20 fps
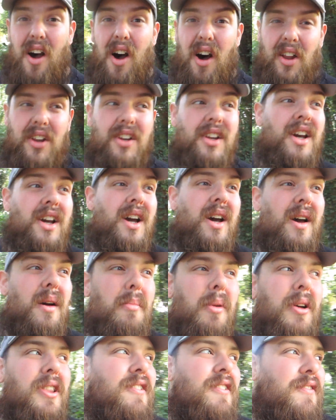on,
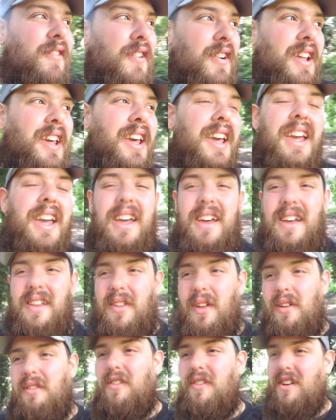but the funny
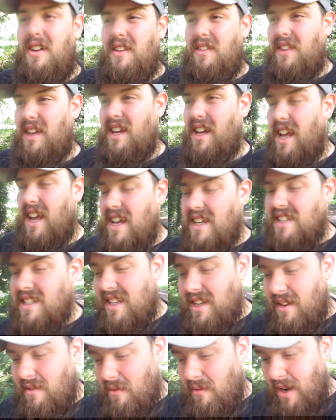the funny thing
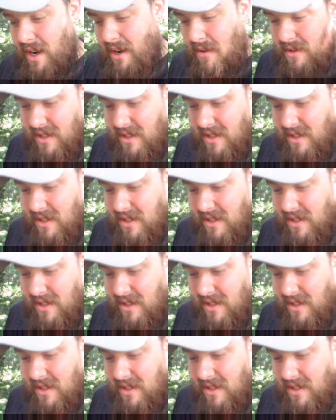is, and why